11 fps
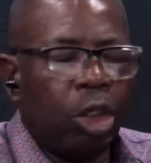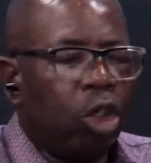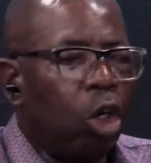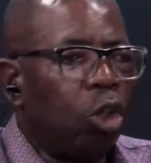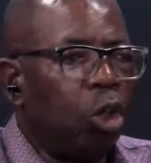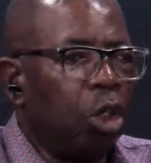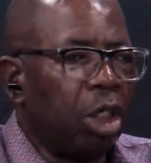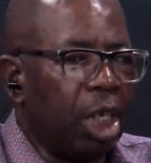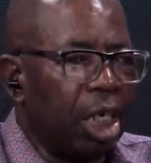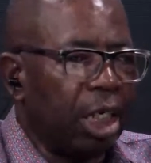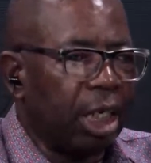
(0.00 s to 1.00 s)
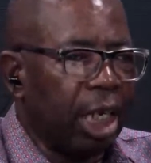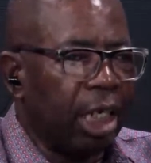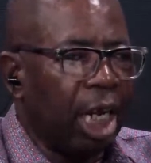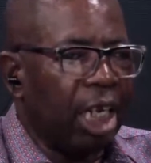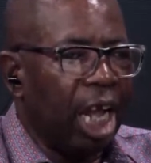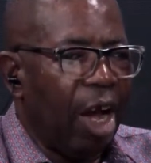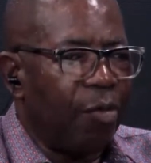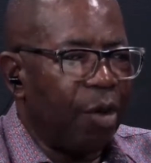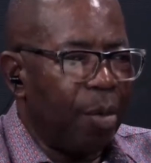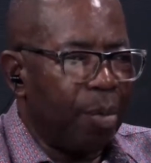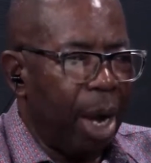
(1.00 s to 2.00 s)
So those things that they have
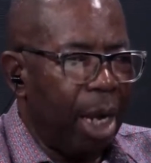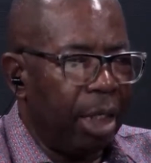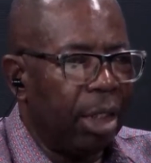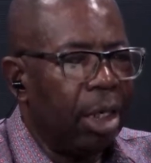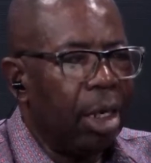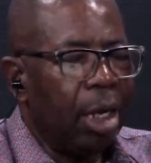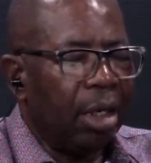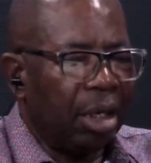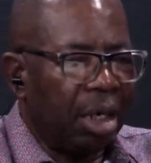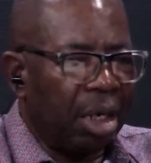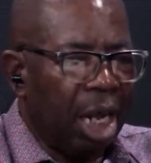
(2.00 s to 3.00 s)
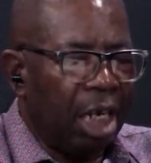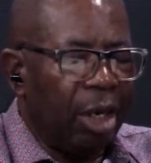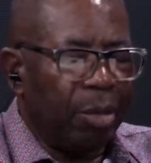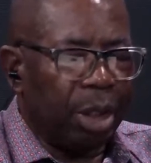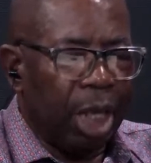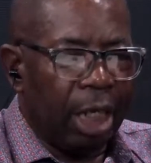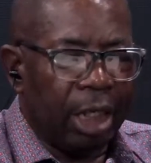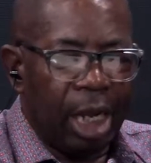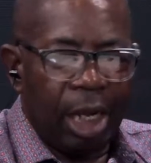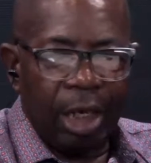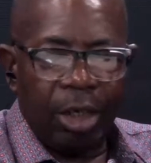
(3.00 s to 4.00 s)
in mind, let them start
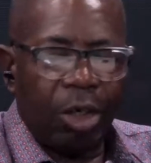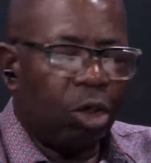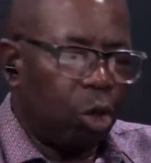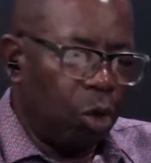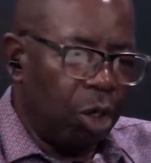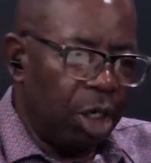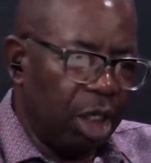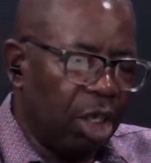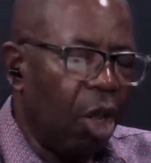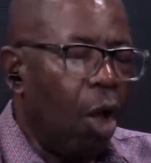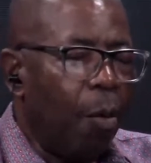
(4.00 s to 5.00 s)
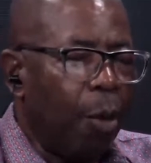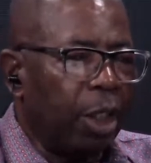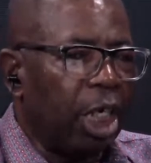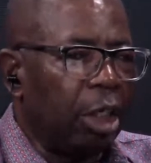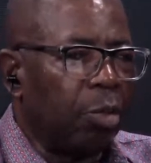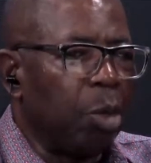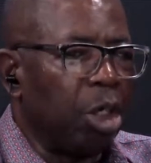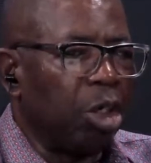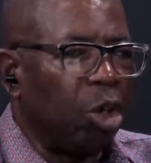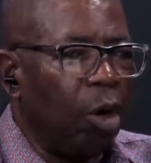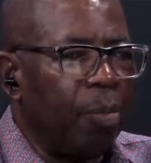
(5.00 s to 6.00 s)
doing it. But it must
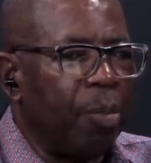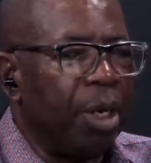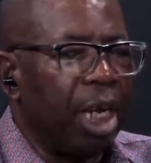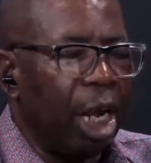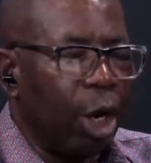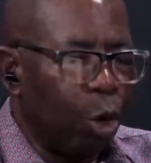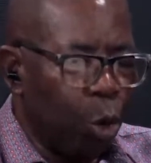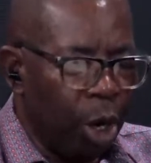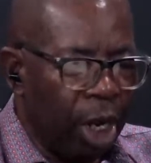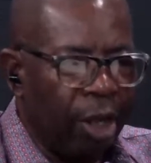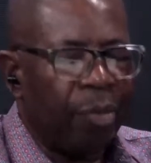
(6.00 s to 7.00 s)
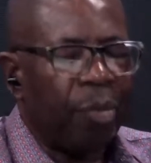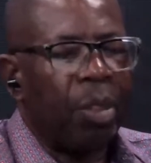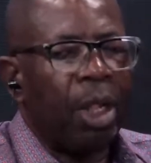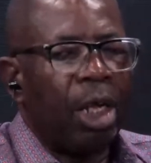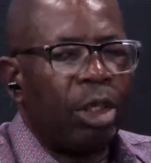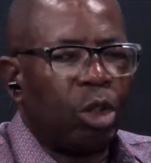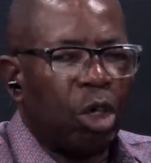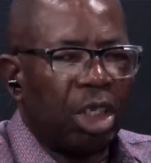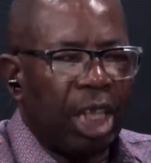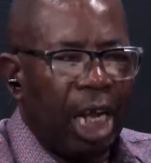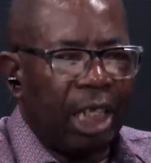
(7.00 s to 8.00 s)
not be a way to
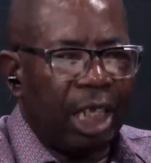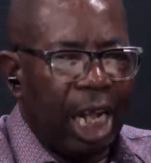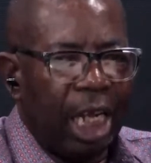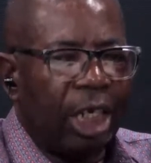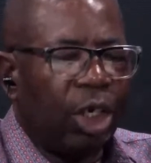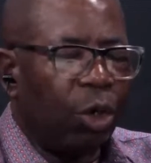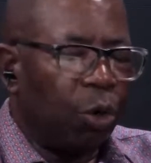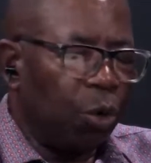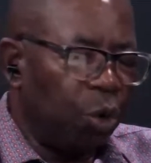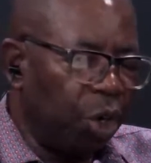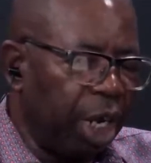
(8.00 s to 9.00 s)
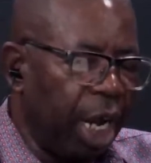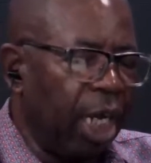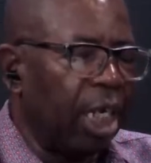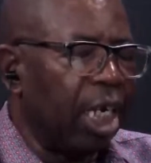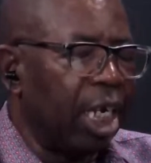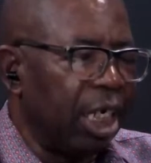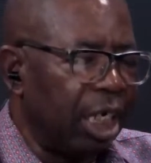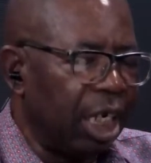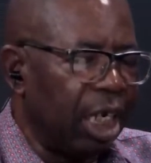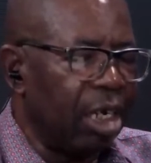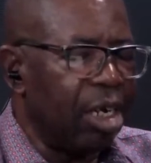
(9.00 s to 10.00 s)
start Ruga in
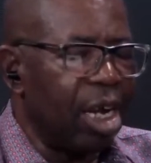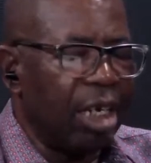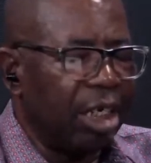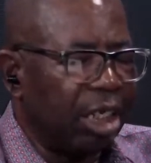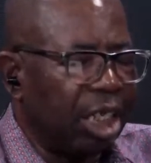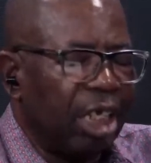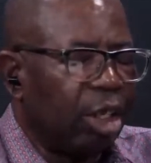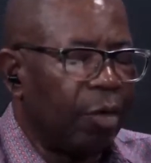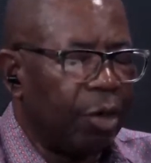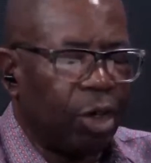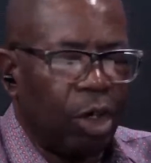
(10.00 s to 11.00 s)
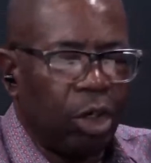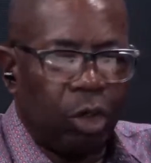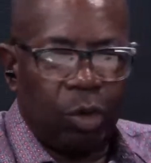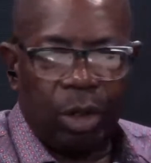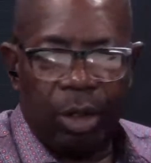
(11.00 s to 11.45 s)
the states of the country.